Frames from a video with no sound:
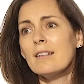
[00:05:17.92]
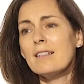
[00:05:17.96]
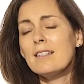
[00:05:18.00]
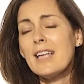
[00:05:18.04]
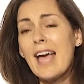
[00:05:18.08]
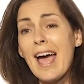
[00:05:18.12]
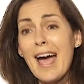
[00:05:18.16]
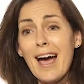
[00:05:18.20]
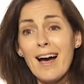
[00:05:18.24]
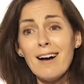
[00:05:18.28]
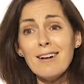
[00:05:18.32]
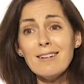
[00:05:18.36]

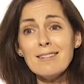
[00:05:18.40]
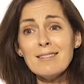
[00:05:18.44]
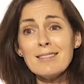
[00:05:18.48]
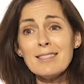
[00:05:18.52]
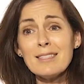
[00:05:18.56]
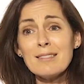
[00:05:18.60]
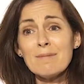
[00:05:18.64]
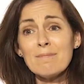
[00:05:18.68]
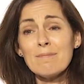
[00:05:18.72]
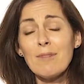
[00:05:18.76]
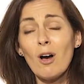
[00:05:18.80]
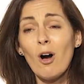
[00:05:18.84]

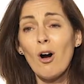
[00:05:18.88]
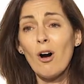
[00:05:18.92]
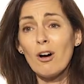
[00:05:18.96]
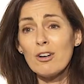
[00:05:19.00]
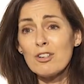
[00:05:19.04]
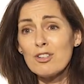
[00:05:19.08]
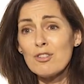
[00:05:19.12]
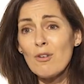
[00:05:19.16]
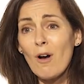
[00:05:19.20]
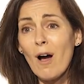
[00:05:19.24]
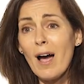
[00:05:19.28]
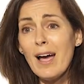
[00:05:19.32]
Towels,
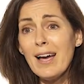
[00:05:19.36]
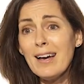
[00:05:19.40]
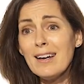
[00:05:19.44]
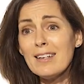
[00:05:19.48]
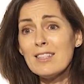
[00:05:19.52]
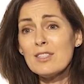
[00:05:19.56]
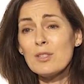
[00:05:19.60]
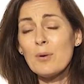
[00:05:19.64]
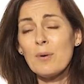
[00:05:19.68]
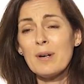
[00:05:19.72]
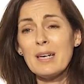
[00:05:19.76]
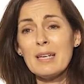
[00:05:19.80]
hot
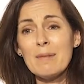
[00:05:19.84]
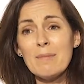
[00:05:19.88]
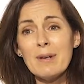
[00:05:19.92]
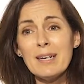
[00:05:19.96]
dryer, 20